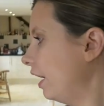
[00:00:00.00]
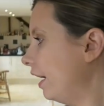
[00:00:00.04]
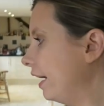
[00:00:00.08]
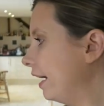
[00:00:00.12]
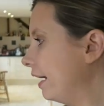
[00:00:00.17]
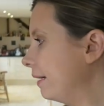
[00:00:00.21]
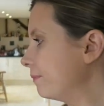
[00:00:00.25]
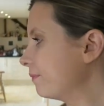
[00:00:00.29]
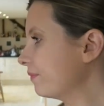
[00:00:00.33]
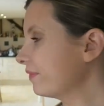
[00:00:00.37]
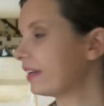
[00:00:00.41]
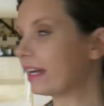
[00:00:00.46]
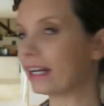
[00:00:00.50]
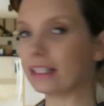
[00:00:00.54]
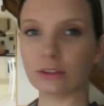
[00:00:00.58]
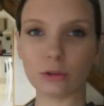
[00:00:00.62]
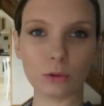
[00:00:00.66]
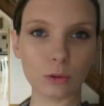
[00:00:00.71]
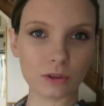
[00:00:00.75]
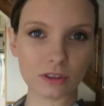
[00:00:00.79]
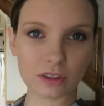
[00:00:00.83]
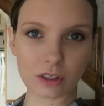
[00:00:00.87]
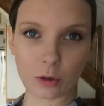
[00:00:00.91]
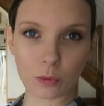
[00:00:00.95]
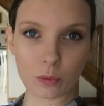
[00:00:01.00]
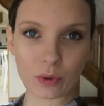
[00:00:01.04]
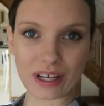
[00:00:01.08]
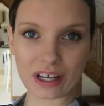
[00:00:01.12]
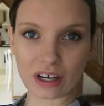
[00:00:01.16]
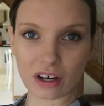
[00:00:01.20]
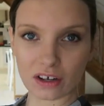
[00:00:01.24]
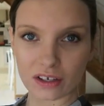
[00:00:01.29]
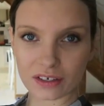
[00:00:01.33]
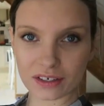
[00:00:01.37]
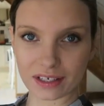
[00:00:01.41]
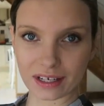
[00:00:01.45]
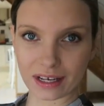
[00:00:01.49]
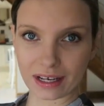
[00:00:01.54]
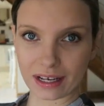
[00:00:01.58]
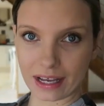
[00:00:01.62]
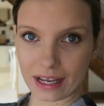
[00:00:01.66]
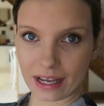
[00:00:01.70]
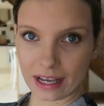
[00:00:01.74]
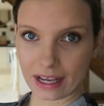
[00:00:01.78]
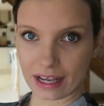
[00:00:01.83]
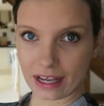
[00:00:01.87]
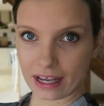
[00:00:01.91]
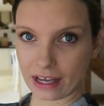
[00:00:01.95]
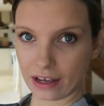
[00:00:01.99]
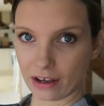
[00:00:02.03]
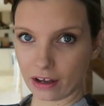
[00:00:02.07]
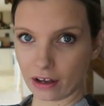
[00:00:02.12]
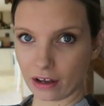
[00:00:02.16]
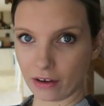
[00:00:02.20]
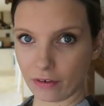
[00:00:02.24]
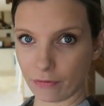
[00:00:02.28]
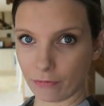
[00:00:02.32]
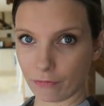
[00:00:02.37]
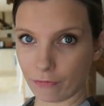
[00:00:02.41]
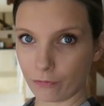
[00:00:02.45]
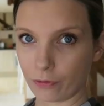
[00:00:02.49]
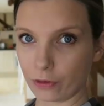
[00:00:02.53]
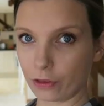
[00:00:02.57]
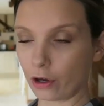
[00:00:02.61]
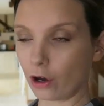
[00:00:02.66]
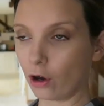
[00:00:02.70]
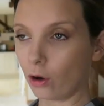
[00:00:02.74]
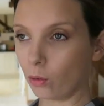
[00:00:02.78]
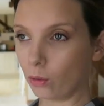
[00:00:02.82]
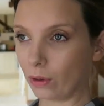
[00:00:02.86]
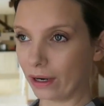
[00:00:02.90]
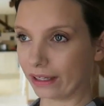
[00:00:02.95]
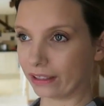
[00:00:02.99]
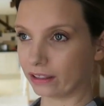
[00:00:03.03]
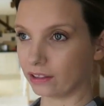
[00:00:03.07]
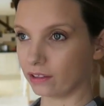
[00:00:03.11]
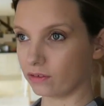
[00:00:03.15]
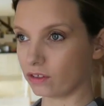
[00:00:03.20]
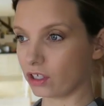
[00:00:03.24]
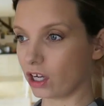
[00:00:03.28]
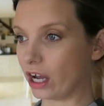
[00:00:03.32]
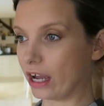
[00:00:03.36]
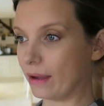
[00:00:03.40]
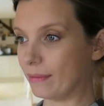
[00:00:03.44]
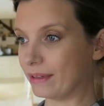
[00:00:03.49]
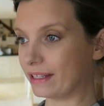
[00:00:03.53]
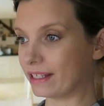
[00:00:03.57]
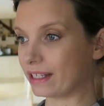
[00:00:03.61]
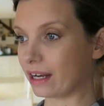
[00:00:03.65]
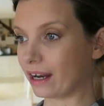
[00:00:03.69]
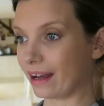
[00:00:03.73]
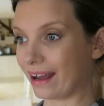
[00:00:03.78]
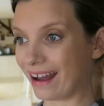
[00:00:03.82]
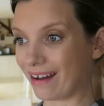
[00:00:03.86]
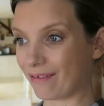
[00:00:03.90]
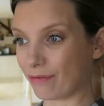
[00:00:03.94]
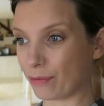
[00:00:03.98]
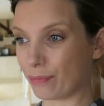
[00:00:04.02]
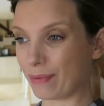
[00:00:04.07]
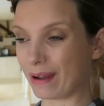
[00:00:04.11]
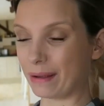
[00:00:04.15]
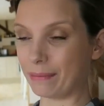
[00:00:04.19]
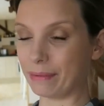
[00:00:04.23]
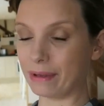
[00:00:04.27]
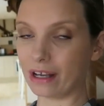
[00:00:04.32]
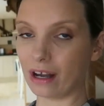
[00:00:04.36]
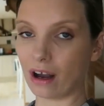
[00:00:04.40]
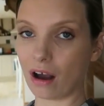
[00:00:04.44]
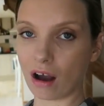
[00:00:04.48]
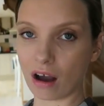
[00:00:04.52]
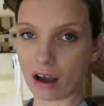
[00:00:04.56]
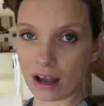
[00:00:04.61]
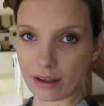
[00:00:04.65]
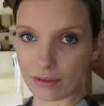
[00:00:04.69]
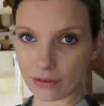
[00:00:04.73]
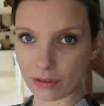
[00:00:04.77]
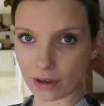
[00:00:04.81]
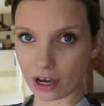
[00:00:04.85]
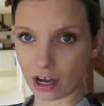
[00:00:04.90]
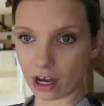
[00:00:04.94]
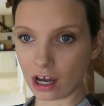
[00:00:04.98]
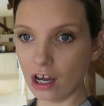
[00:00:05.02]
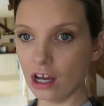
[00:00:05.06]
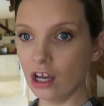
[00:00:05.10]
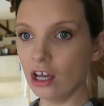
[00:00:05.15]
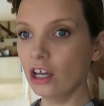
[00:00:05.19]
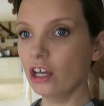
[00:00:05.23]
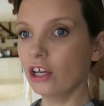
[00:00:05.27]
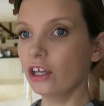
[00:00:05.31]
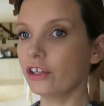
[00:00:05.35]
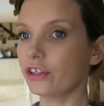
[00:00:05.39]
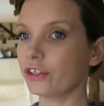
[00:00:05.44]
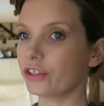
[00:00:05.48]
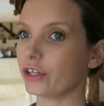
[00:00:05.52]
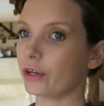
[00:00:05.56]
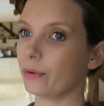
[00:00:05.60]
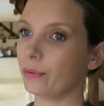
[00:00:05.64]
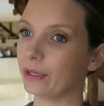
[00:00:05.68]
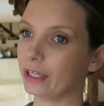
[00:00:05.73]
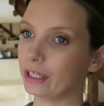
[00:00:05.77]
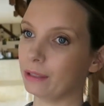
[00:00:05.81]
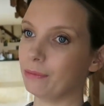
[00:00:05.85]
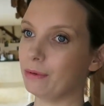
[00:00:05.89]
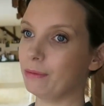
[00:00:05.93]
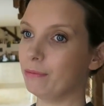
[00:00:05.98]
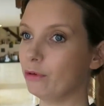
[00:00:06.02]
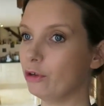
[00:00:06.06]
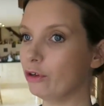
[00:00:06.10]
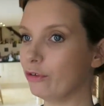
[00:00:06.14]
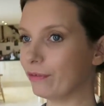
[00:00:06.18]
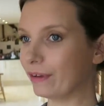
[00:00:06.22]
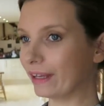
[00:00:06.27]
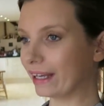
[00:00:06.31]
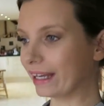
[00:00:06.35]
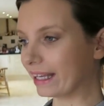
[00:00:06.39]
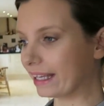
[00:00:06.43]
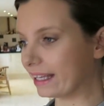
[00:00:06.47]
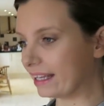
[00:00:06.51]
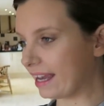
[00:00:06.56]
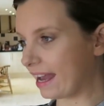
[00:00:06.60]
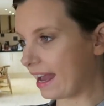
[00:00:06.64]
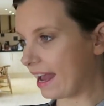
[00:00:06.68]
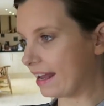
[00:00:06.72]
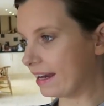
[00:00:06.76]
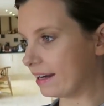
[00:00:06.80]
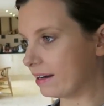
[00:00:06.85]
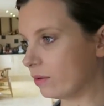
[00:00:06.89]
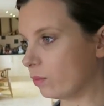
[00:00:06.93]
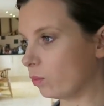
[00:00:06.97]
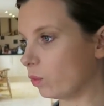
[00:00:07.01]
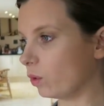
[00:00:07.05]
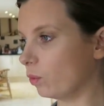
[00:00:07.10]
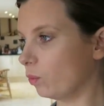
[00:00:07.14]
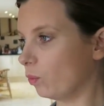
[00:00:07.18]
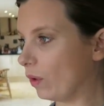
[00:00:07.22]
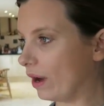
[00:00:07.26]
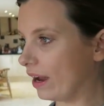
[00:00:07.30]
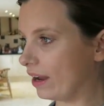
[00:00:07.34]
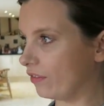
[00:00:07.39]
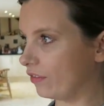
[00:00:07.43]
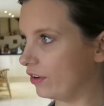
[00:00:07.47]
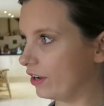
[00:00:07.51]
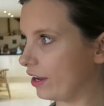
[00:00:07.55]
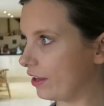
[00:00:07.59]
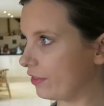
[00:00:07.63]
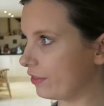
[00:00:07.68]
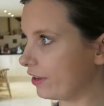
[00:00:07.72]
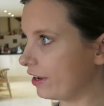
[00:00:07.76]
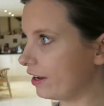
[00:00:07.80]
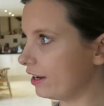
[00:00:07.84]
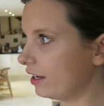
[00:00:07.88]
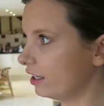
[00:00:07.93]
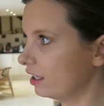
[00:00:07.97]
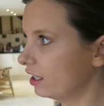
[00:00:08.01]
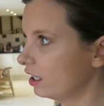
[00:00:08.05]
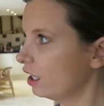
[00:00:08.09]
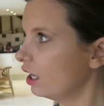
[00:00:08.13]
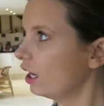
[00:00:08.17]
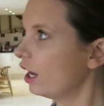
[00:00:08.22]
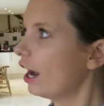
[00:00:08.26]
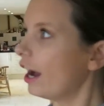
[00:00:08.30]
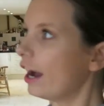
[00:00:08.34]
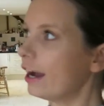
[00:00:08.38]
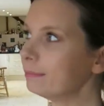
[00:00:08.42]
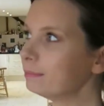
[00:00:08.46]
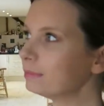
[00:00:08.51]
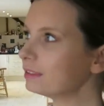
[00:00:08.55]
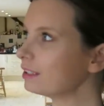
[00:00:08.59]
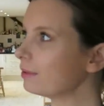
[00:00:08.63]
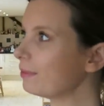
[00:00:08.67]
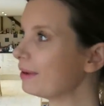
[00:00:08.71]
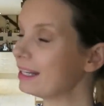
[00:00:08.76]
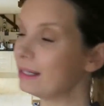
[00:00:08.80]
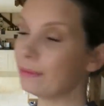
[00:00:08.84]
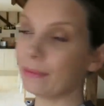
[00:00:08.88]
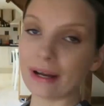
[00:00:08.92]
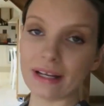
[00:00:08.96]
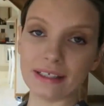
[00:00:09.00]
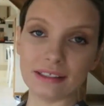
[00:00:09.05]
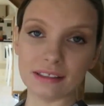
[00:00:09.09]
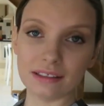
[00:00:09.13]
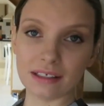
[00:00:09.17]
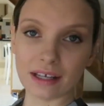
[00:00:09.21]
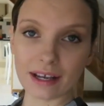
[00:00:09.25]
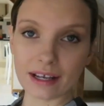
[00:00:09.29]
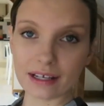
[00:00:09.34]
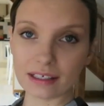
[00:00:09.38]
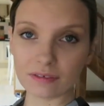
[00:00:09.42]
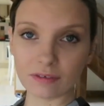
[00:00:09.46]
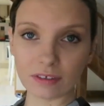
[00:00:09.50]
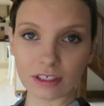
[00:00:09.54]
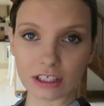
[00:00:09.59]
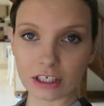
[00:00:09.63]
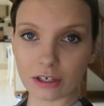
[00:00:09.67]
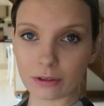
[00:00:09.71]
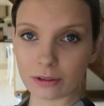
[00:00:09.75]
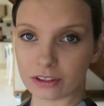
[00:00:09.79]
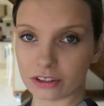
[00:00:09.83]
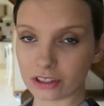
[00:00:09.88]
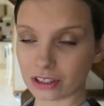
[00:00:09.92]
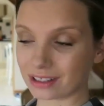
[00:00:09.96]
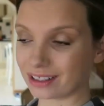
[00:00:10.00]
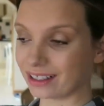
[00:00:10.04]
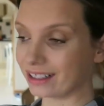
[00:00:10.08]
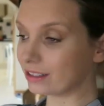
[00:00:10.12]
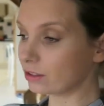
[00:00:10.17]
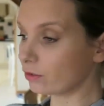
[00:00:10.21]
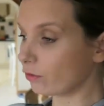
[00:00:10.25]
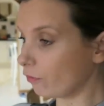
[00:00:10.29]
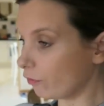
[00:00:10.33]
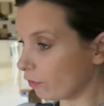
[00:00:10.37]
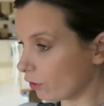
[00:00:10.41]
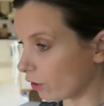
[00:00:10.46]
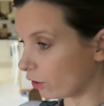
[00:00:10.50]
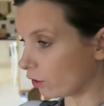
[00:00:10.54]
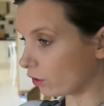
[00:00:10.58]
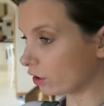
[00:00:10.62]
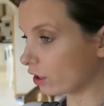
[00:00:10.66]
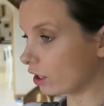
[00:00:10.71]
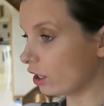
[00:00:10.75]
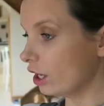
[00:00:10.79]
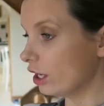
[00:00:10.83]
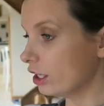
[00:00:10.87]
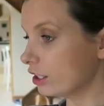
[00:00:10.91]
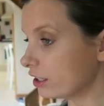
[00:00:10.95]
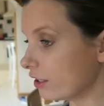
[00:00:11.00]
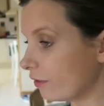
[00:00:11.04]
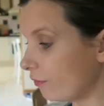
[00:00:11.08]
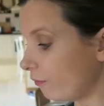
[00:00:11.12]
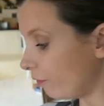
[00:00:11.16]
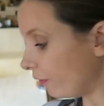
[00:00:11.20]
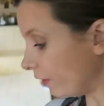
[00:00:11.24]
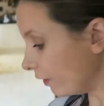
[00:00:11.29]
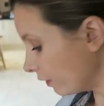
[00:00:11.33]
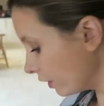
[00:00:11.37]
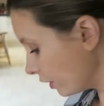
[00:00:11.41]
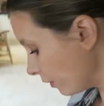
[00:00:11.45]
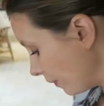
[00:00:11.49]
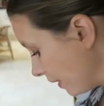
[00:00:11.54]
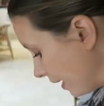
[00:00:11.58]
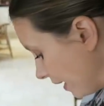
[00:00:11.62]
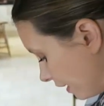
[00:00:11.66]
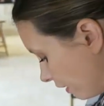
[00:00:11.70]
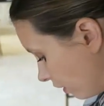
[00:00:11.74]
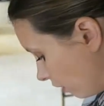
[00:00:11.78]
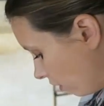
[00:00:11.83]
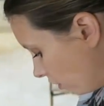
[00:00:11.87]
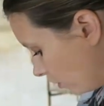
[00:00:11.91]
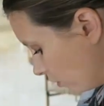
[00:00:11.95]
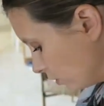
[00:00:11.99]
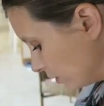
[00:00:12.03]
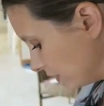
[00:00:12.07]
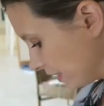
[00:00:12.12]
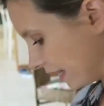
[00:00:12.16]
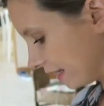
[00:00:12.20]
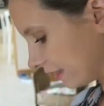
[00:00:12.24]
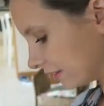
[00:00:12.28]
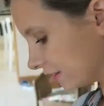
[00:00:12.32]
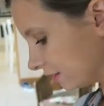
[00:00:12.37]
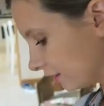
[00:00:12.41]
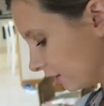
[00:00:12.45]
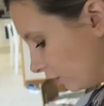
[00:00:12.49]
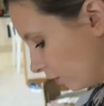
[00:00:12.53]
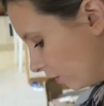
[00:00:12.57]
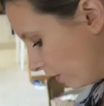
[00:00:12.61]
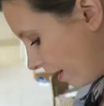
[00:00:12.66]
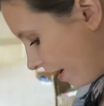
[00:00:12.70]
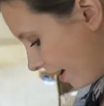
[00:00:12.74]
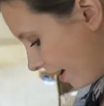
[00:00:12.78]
And also, we can't stay here for the whole length of time until I have the baby either, so we're going to be moving again one way or another. So anyway, today's video is just a little vlog to fill you in. Oh, Dexter, you're